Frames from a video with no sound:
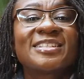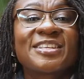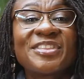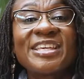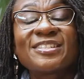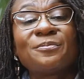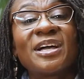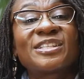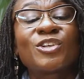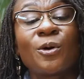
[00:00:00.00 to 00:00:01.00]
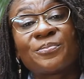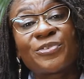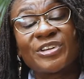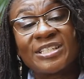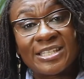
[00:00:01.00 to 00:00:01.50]
So these are my top
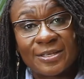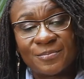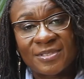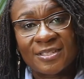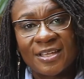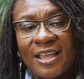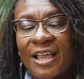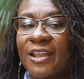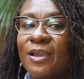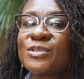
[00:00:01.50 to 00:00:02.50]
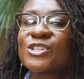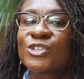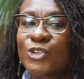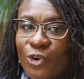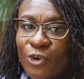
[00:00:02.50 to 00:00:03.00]
three tips, and I'm
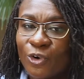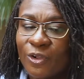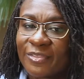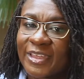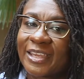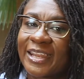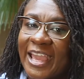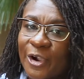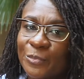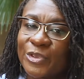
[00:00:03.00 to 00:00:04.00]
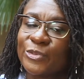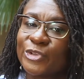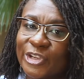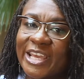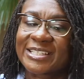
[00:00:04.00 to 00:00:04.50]
sure they're going to help you in
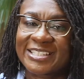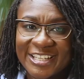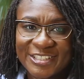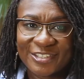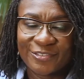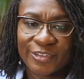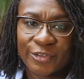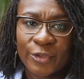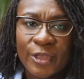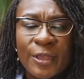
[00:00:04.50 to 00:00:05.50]
your next interview.